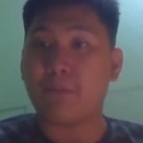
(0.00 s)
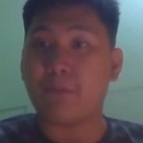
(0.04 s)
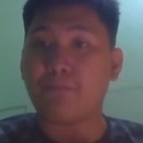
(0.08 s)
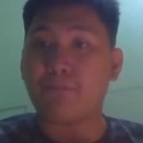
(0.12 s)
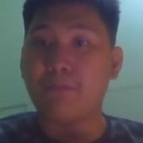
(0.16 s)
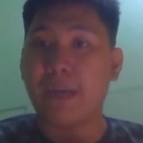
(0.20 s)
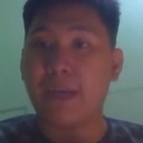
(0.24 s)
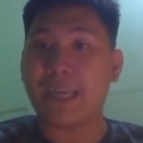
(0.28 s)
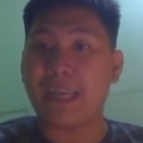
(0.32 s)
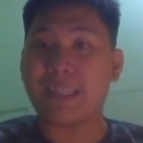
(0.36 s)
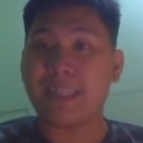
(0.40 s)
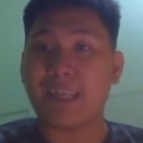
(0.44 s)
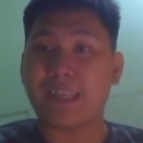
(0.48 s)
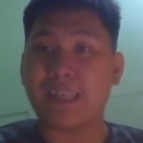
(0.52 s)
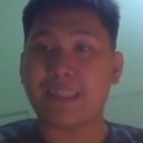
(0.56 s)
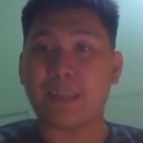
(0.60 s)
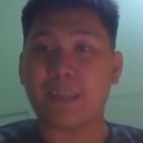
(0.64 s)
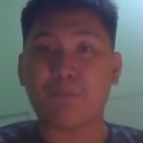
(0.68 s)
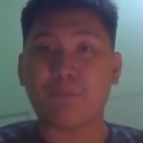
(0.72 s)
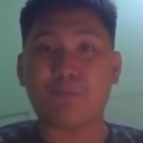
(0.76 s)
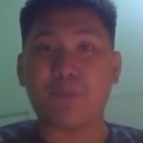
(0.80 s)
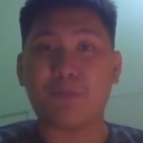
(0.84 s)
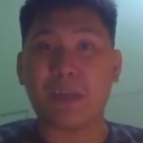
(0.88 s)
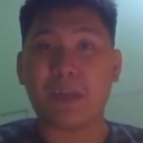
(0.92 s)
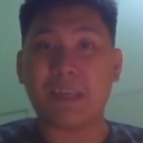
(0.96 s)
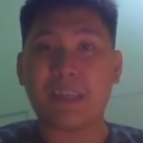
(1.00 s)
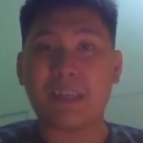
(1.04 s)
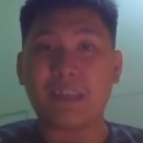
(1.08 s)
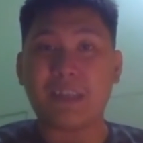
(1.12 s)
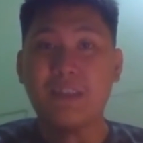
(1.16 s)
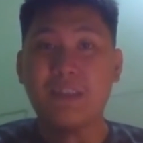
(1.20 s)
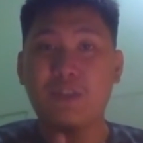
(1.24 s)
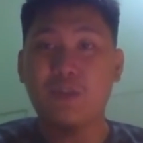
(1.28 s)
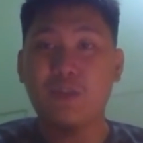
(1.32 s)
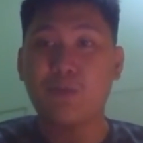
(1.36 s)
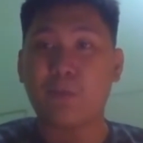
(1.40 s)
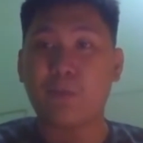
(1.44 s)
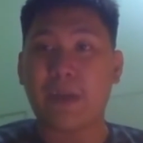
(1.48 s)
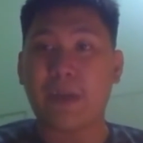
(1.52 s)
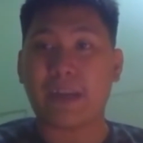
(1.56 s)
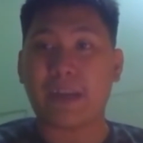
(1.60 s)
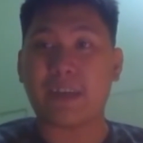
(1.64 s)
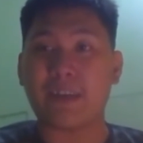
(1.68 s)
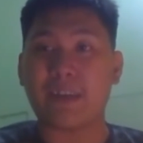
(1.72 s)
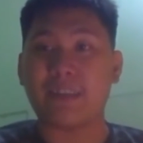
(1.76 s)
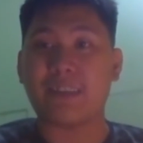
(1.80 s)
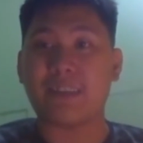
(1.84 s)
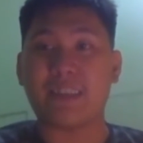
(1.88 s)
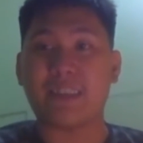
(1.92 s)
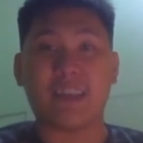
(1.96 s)
of medals and breaking new
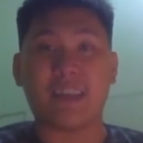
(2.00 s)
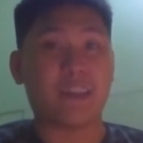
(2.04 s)
records